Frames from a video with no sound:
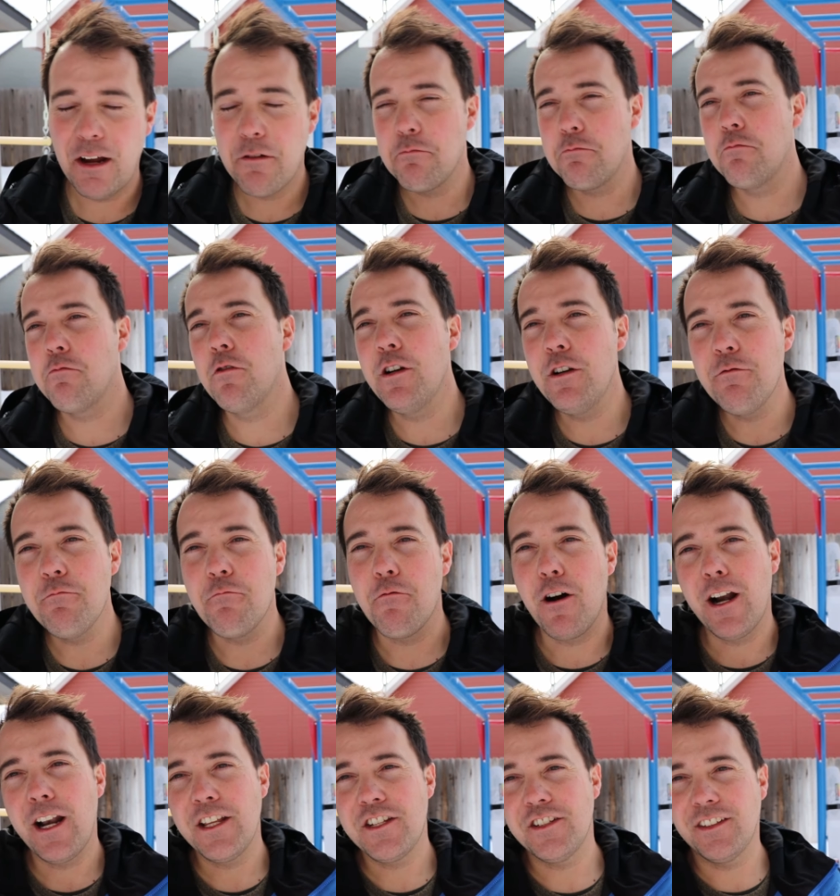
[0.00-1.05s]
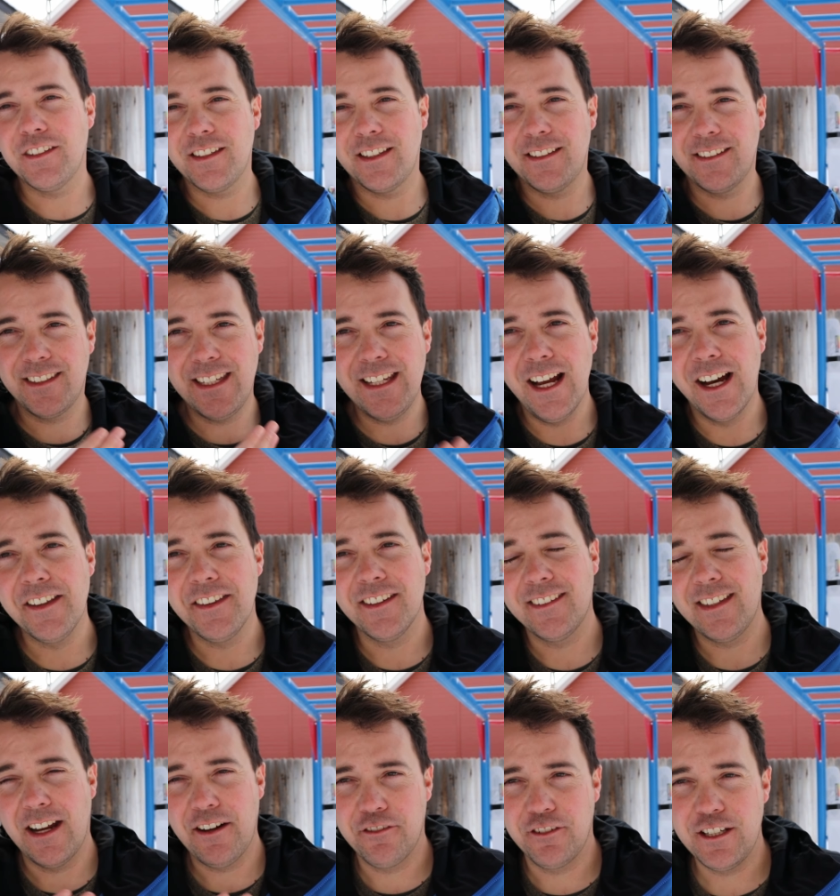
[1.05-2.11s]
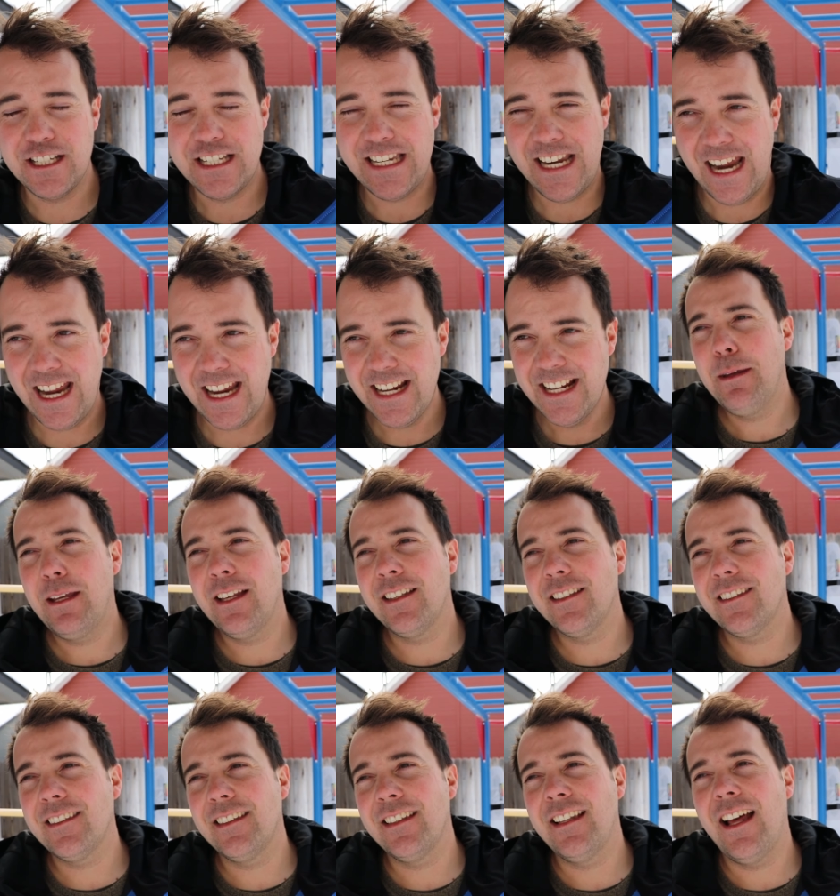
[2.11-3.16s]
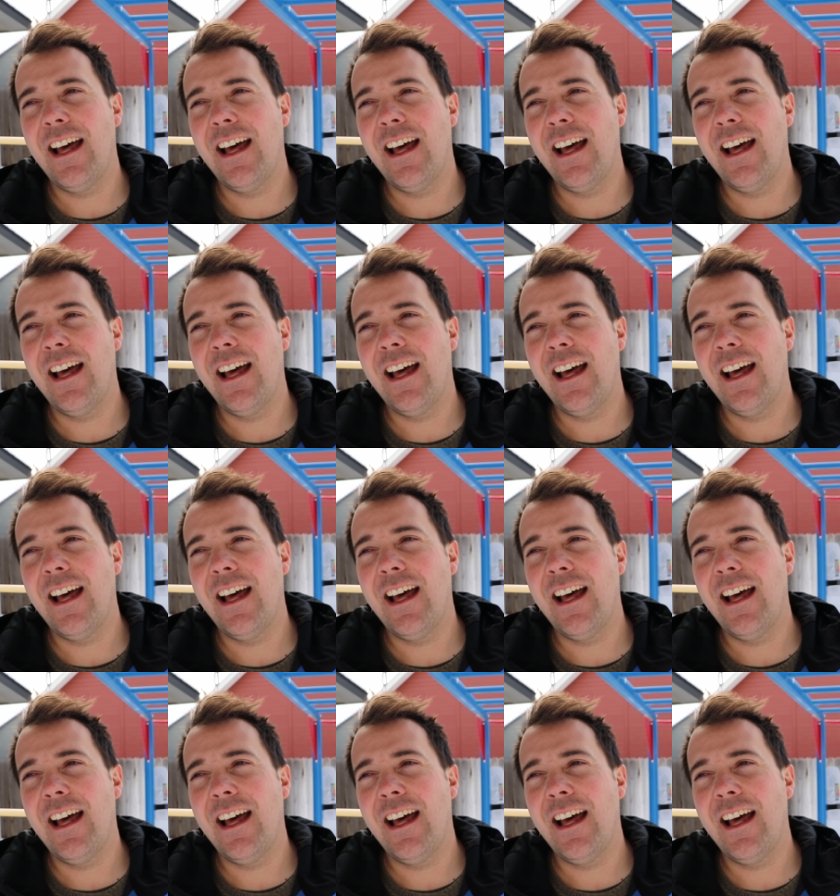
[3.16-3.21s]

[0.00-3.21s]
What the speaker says: I wouldn't want to just ski on this every day because